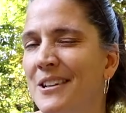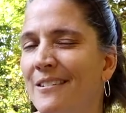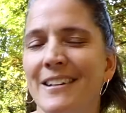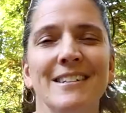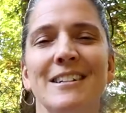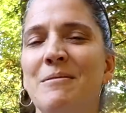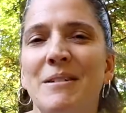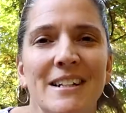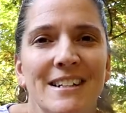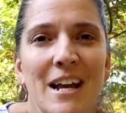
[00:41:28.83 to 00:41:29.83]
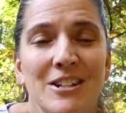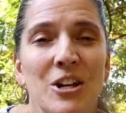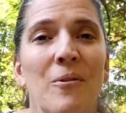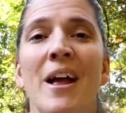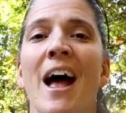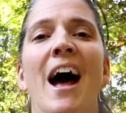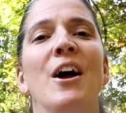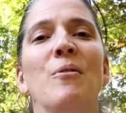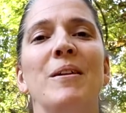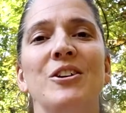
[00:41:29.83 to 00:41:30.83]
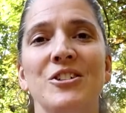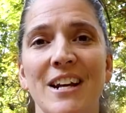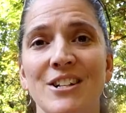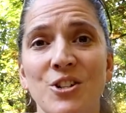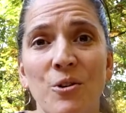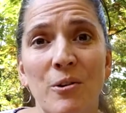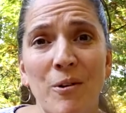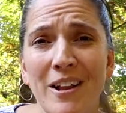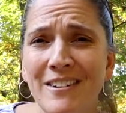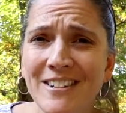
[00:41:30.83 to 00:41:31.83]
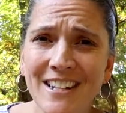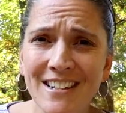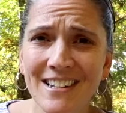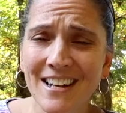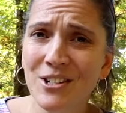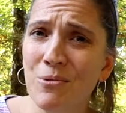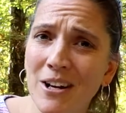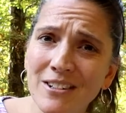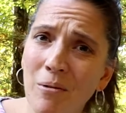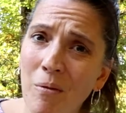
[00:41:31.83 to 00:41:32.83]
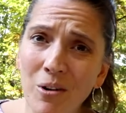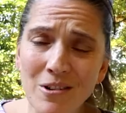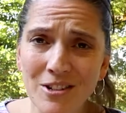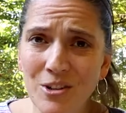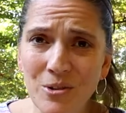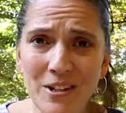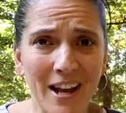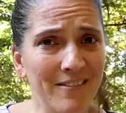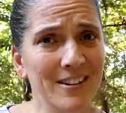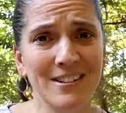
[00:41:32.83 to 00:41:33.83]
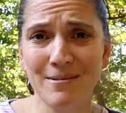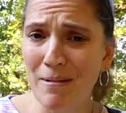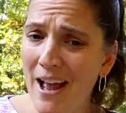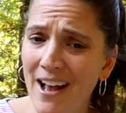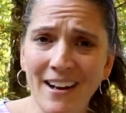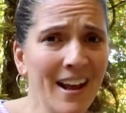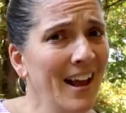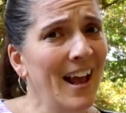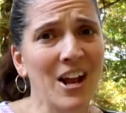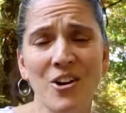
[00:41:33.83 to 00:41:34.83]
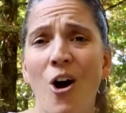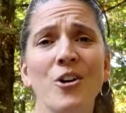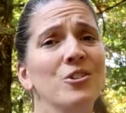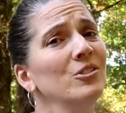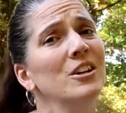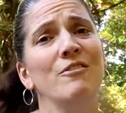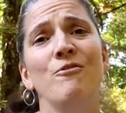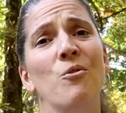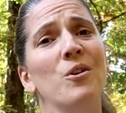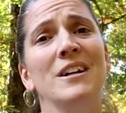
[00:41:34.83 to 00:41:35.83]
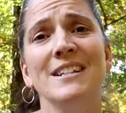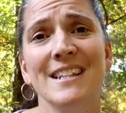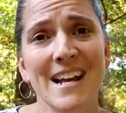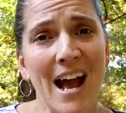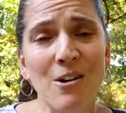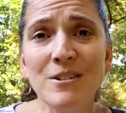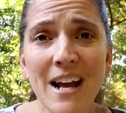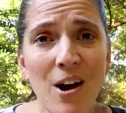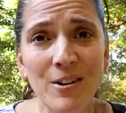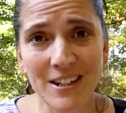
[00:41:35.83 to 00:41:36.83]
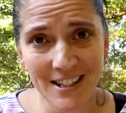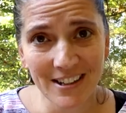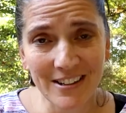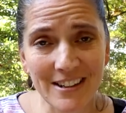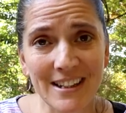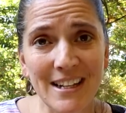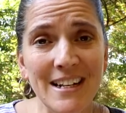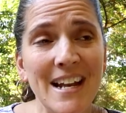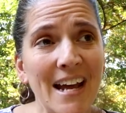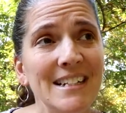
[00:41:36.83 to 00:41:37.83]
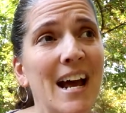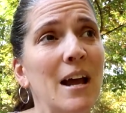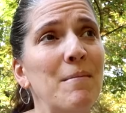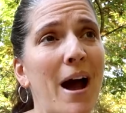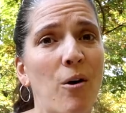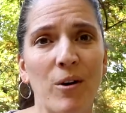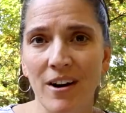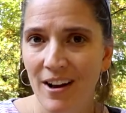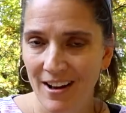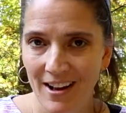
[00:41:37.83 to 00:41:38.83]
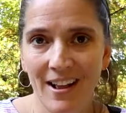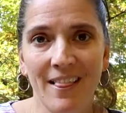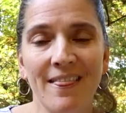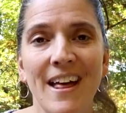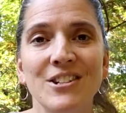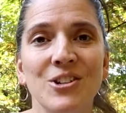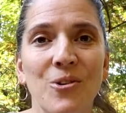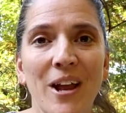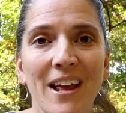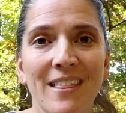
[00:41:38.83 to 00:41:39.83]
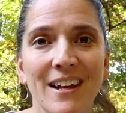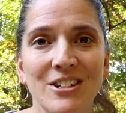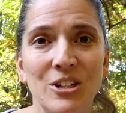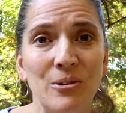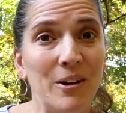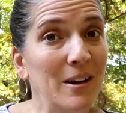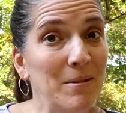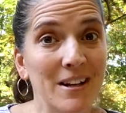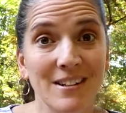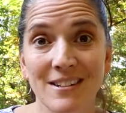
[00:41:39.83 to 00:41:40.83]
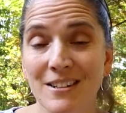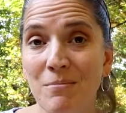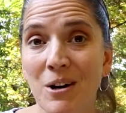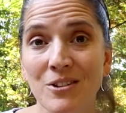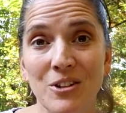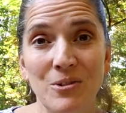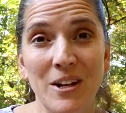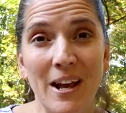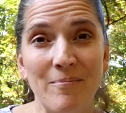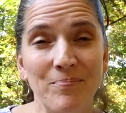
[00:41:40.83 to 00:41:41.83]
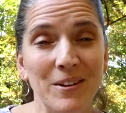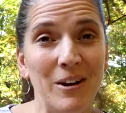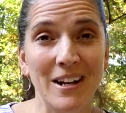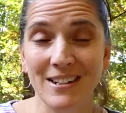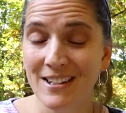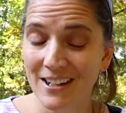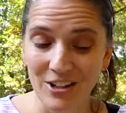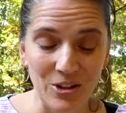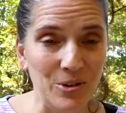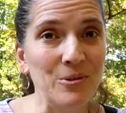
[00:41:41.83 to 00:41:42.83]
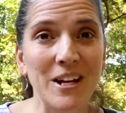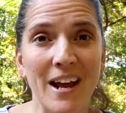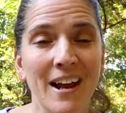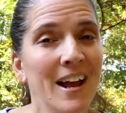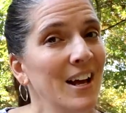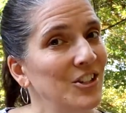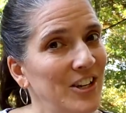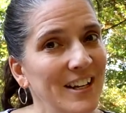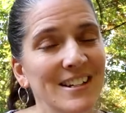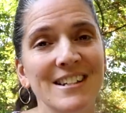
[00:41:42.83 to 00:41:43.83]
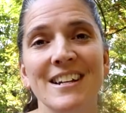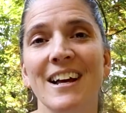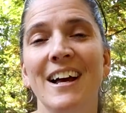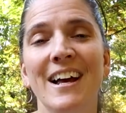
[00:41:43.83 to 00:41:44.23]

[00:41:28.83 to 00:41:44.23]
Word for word: So it's gonna be a good day. So I hope that your day is going well. And if it doesn't, guess what? Tomorrow is a new day. If it's bad and all you're looking forward is the countdown until the nighttime hour, that's an okay thing too, right? Because tomorrow's a new day, right? It's like a new day. Chance to